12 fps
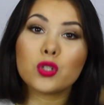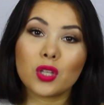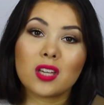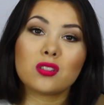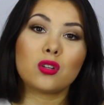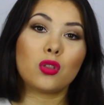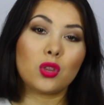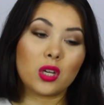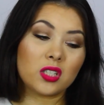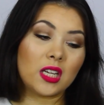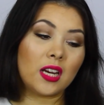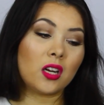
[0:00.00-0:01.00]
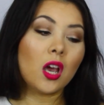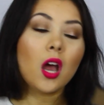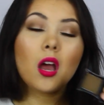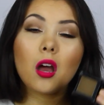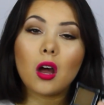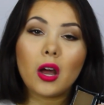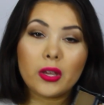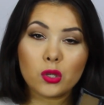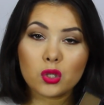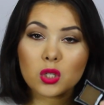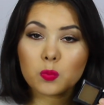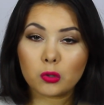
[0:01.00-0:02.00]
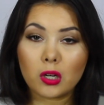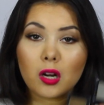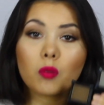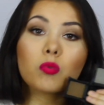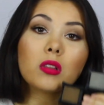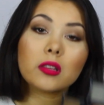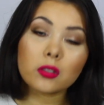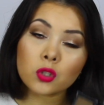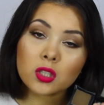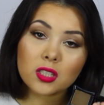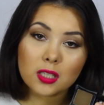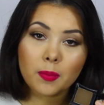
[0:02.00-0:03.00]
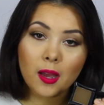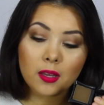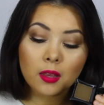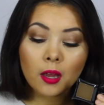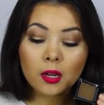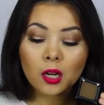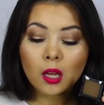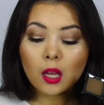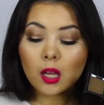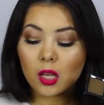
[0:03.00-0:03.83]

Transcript: 2013. I used this product religiously back then.